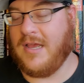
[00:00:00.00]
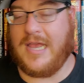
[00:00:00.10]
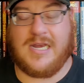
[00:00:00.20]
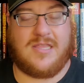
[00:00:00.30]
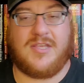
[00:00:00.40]

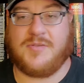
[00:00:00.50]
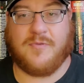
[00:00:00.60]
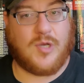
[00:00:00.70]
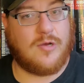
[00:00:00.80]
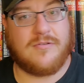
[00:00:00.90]
And this
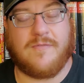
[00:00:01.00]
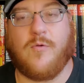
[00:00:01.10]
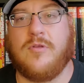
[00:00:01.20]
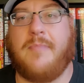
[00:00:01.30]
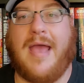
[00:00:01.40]
goes
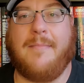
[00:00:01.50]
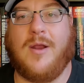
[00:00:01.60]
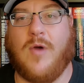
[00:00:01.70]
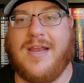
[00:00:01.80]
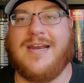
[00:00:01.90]
for
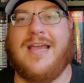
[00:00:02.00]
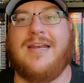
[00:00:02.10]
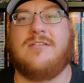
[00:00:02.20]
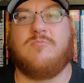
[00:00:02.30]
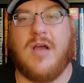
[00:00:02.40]
Batman White
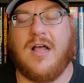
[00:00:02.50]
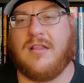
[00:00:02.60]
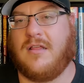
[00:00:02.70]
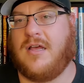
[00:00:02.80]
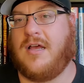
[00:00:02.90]
Knight as
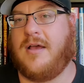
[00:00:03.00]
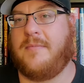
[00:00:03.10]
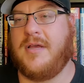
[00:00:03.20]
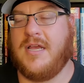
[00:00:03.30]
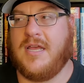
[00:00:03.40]

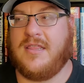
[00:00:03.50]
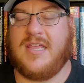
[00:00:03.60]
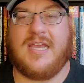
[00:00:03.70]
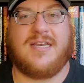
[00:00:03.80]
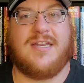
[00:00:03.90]
well.
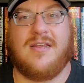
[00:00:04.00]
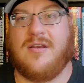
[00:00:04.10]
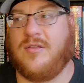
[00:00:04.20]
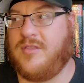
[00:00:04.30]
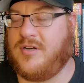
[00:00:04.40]

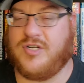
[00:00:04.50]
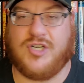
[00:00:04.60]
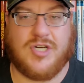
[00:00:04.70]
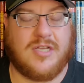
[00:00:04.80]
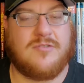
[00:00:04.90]
They're
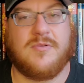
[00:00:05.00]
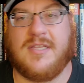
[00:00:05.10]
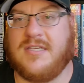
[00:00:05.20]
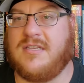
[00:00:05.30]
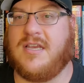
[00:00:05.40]
just
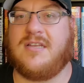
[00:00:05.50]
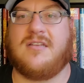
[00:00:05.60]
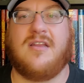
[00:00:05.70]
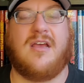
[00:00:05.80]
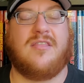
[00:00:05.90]
releasing
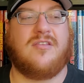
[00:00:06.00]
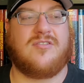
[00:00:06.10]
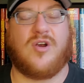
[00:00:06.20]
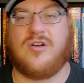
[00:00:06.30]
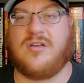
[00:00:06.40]

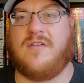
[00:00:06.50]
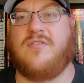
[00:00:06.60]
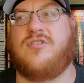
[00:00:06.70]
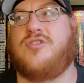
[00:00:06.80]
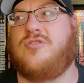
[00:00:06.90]
this
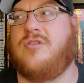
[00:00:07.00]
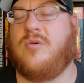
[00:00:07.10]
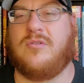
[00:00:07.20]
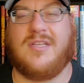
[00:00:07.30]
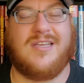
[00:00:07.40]
hardcover
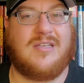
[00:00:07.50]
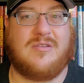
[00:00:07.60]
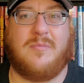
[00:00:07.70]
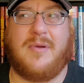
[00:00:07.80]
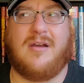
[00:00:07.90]
only,
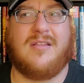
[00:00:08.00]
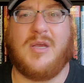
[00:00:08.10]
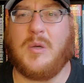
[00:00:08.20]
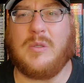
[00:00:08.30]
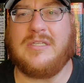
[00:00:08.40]
so
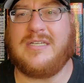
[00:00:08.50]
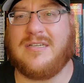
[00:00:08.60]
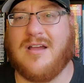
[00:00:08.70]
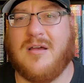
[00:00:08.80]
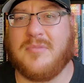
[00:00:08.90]
apparently only to
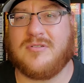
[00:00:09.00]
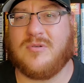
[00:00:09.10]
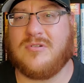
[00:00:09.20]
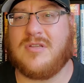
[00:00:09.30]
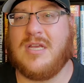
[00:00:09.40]
comic book
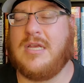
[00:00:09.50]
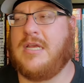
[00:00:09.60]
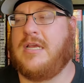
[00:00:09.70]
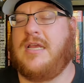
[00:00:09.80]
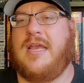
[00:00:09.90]
stores.
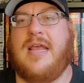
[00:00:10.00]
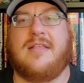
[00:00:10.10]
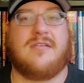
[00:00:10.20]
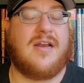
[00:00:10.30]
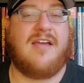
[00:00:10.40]
And
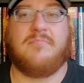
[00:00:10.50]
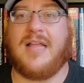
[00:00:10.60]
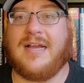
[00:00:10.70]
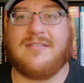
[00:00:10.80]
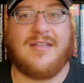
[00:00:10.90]
it's going to have
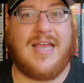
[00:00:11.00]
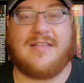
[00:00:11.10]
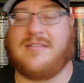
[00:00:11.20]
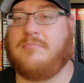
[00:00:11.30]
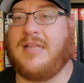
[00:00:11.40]
it
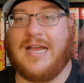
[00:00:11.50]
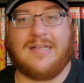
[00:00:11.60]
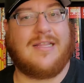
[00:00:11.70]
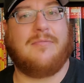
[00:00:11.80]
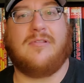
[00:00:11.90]
has the black
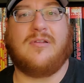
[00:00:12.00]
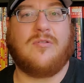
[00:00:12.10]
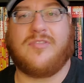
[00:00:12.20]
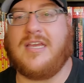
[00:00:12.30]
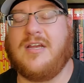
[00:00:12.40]
label
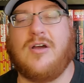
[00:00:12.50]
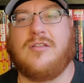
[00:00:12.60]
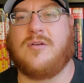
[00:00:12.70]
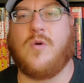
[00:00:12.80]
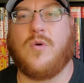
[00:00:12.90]
little thing
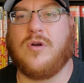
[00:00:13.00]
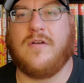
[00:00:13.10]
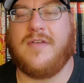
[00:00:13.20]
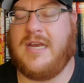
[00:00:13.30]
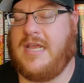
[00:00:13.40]
on the corner
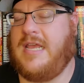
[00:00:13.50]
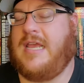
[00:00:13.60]
of it.